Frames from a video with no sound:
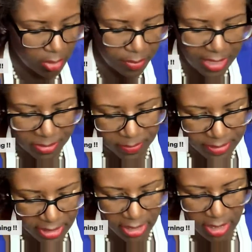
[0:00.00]
You're
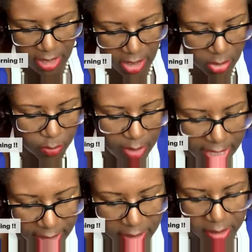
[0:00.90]
probably
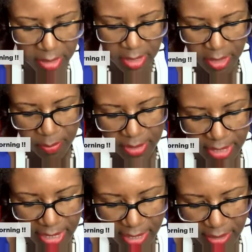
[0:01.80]
right.
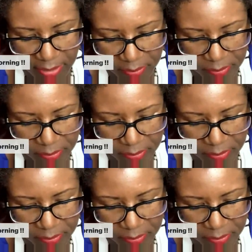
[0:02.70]
But yeah.